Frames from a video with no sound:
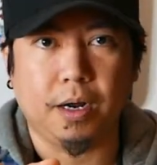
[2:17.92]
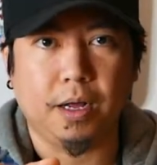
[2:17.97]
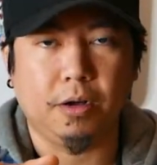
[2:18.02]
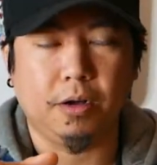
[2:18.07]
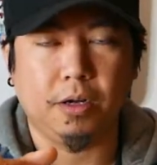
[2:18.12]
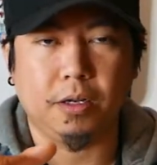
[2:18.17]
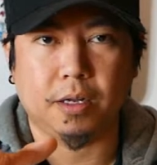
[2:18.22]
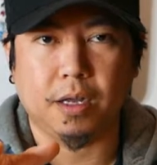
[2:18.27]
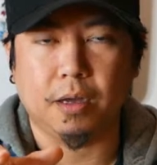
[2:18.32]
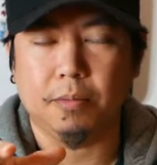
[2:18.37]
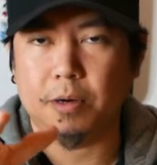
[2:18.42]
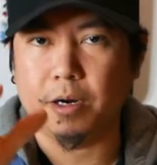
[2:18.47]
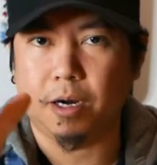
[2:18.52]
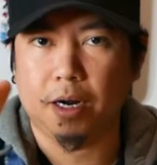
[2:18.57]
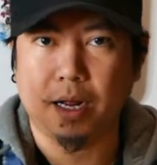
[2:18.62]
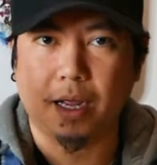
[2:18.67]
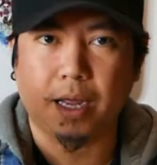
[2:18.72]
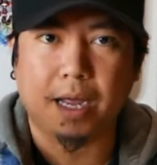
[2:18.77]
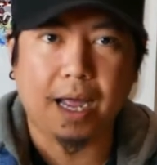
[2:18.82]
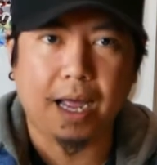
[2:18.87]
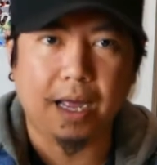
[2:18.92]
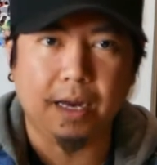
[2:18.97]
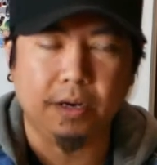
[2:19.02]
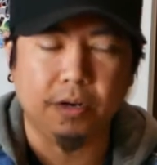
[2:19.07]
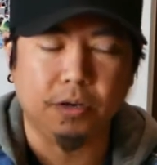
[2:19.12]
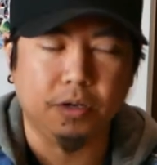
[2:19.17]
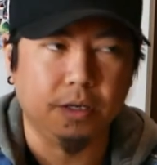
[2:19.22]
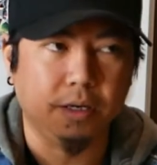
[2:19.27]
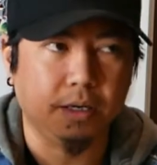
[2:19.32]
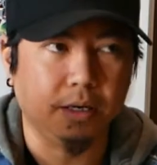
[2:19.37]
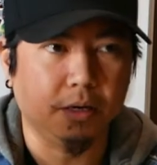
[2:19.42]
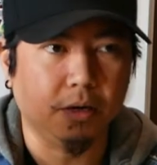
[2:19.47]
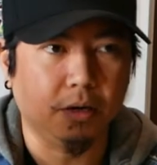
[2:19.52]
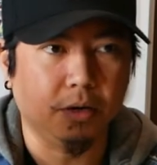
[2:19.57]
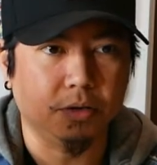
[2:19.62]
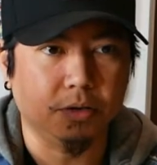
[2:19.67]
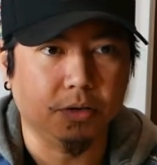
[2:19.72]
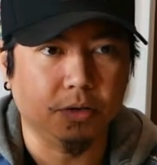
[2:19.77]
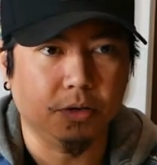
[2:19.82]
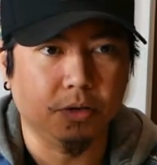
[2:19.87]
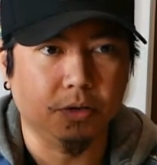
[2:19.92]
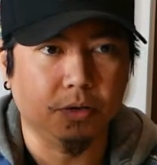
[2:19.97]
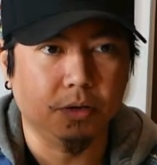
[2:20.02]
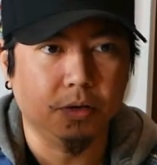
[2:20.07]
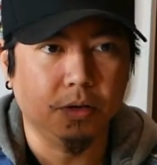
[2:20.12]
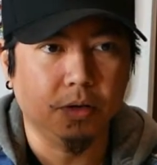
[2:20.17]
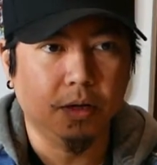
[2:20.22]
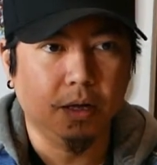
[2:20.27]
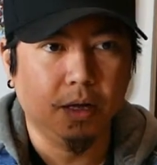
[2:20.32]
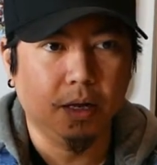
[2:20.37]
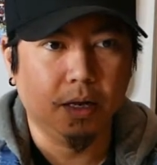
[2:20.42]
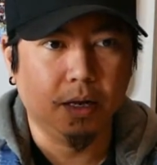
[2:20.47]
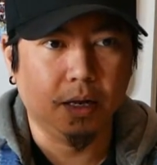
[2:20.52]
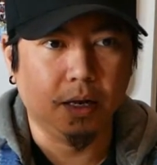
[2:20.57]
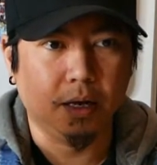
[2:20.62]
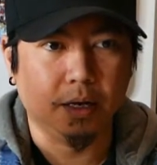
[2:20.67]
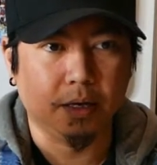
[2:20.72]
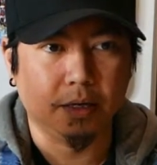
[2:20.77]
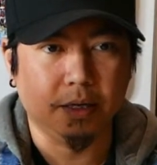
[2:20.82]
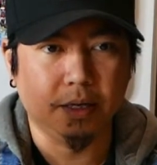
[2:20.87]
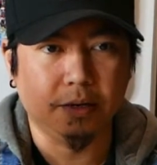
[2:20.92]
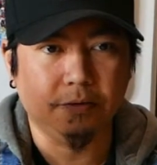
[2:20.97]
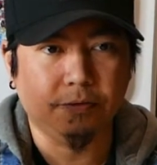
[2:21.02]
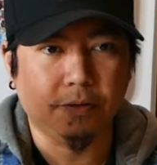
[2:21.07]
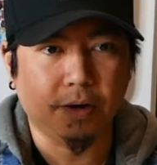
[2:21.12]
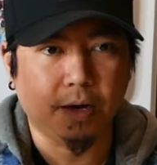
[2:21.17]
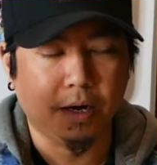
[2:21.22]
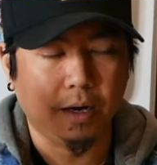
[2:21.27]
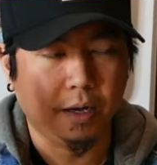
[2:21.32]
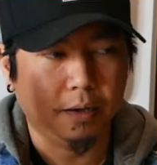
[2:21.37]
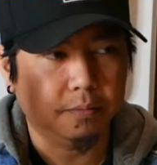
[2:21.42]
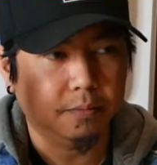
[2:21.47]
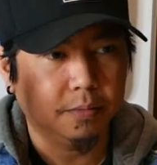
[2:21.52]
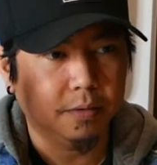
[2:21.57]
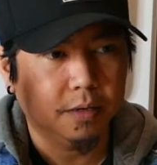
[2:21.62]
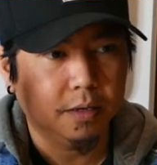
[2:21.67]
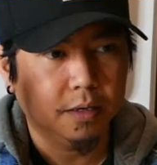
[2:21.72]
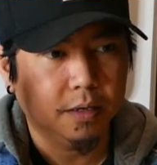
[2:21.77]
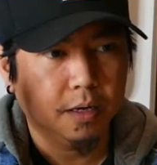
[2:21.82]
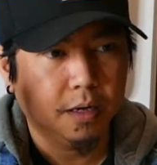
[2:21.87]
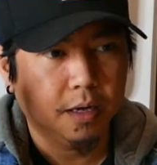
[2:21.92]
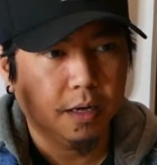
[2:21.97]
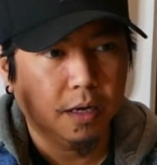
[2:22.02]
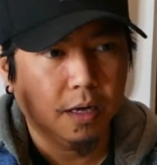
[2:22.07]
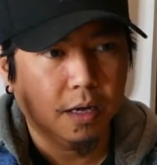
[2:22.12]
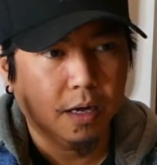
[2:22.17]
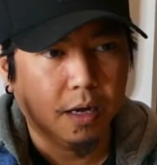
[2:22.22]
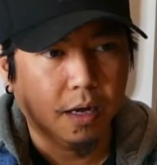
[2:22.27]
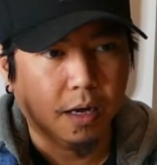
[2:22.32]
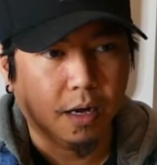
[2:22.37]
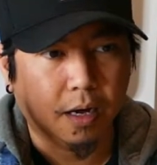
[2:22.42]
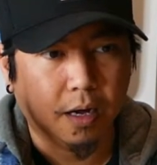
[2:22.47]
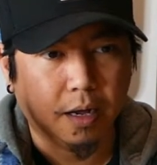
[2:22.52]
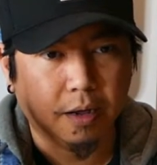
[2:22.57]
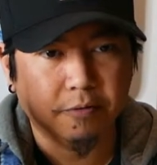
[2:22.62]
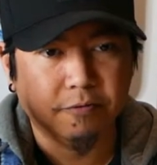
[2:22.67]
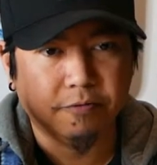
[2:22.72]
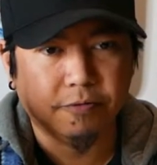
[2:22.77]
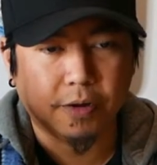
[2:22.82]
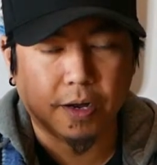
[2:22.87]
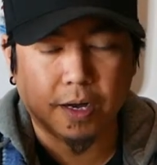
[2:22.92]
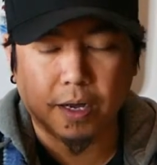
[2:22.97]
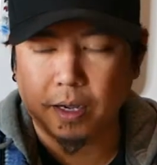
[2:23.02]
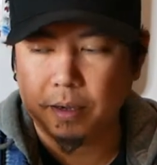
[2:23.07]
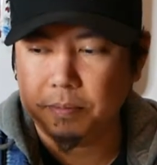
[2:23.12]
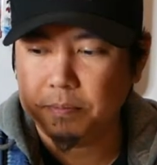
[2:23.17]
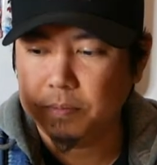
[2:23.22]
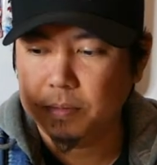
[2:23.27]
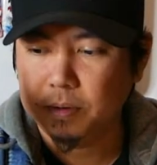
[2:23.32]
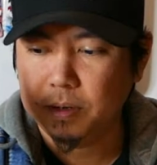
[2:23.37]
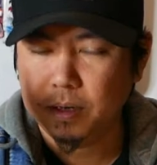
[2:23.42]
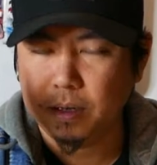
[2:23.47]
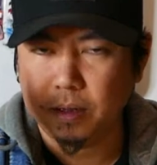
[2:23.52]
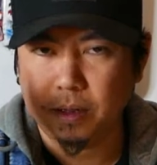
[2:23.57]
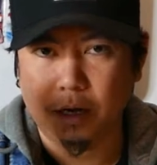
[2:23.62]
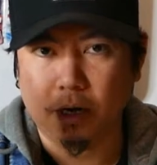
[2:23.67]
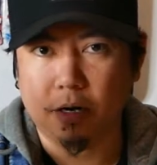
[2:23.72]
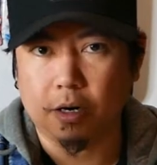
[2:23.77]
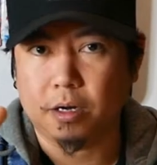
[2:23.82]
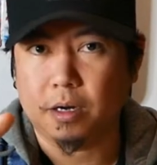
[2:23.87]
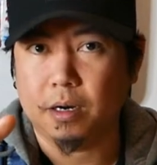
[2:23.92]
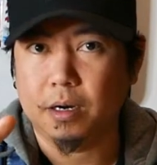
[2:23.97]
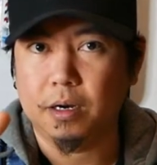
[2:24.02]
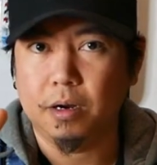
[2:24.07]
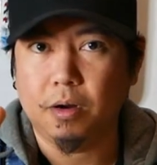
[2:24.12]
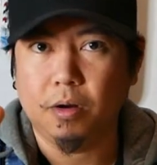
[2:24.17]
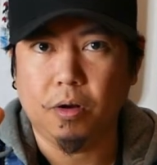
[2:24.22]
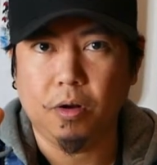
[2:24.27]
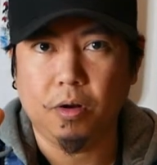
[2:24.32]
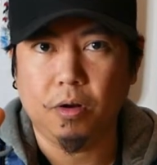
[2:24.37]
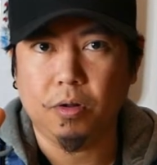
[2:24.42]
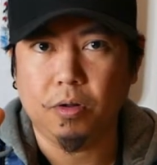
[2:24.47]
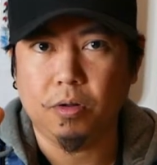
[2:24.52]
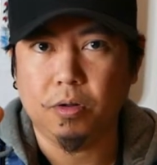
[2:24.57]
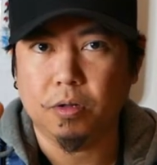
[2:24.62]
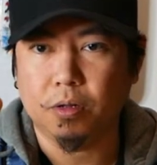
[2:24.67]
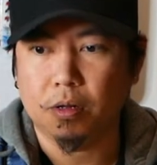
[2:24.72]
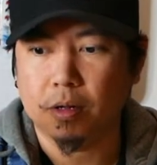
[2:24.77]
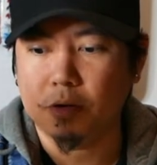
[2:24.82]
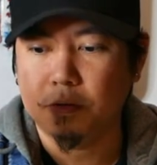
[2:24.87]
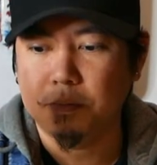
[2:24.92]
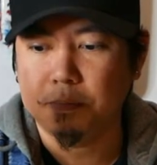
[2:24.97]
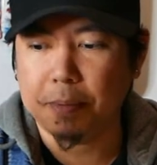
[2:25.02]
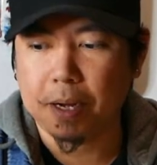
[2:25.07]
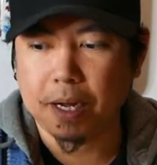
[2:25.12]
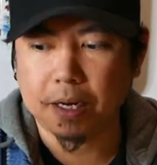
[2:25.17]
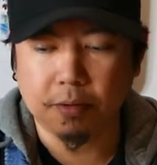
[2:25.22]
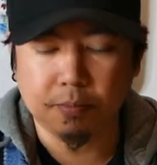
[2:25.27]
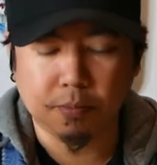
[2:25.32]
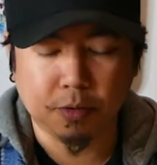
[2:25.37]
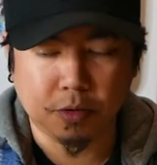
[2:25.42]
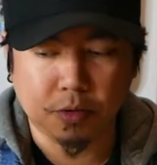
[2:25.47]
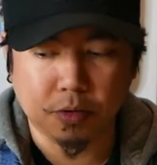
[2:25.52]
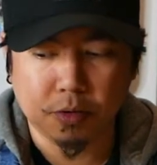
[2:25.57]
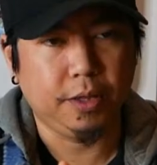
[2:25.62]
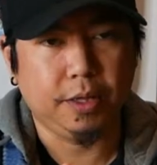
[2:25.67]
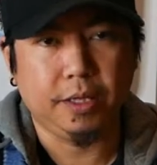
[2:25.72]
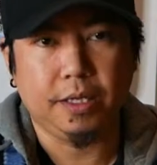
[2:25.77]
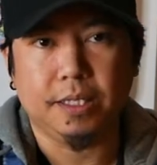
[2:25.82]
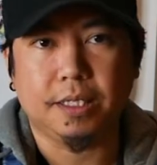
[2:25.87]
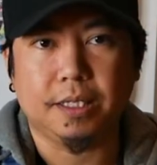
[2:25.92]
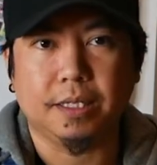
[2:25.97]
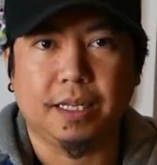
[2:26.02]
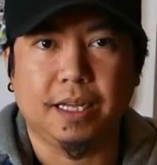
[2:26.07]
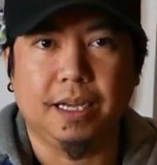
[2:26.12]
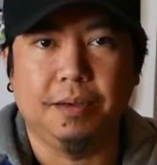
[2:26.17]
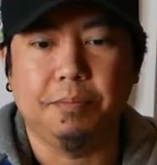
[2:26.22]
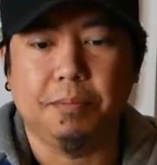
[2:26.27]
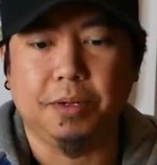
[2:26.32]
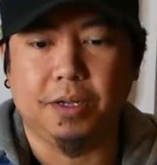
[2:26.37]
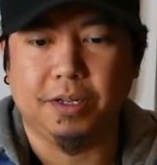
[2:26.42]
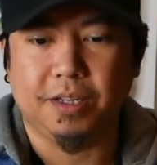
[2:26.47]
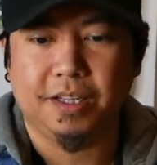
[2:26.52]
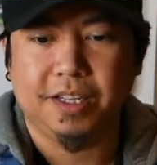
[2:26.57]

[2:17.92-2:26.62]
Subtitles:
on camera. Canon also, like D5, M5, they are all compatible with this gimbal.